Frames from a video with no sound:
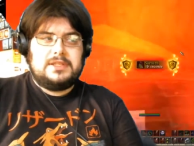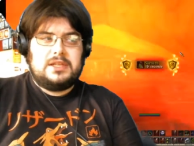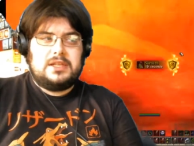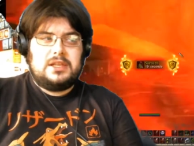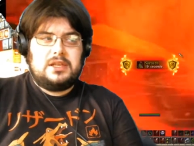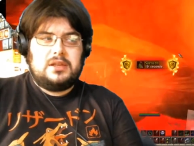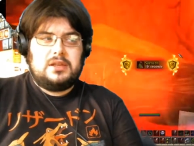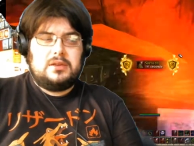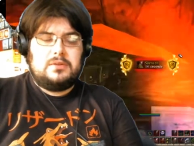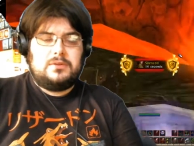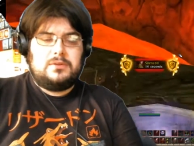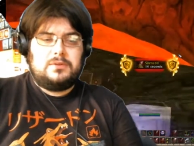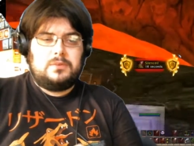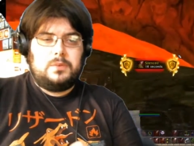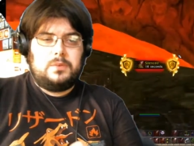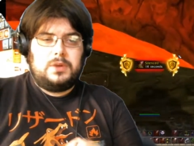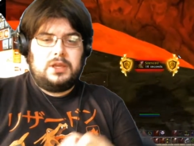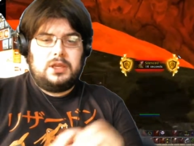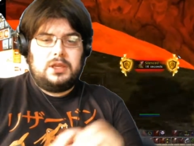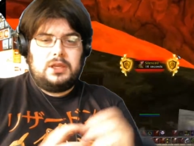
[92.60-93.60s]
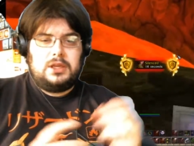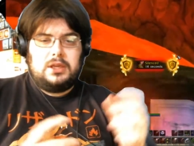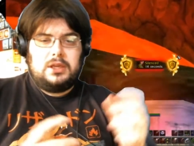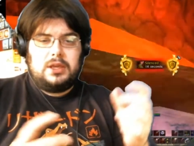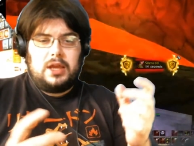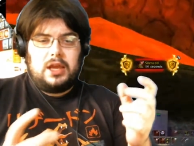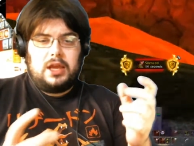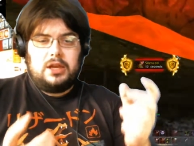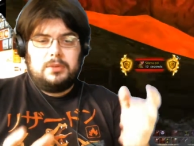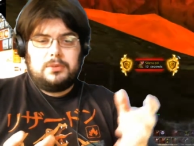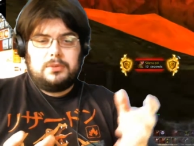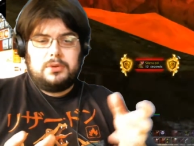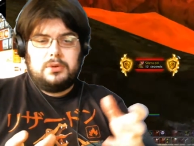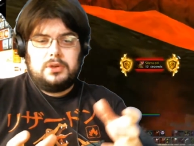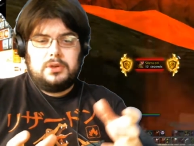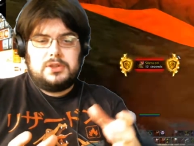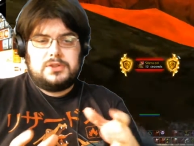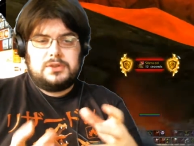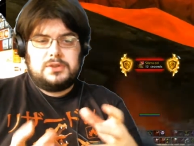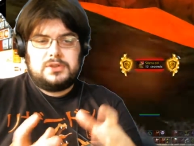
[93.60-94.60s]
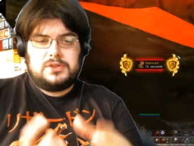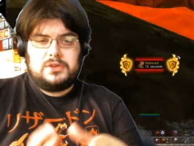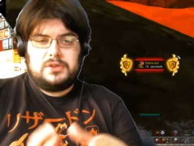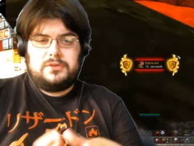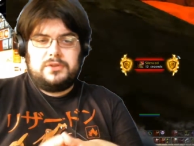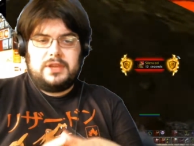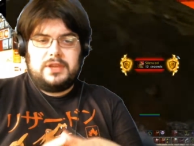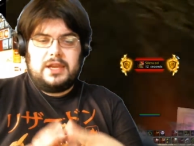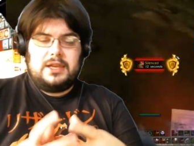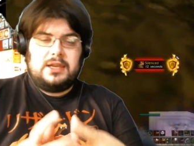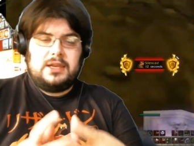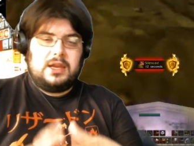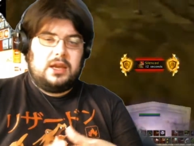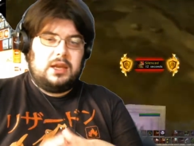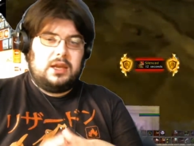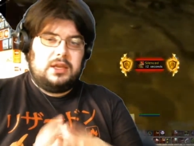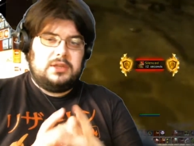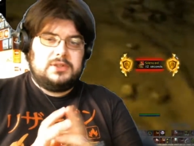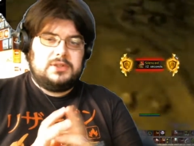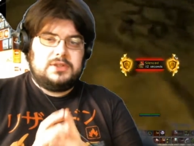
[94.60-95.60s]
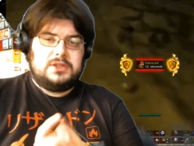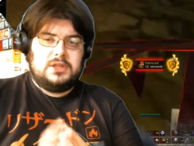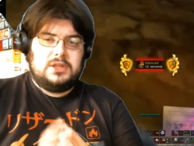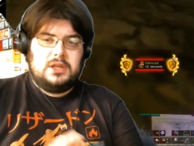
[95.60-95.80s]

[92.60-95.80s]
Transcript: if we end up going to a server that dies?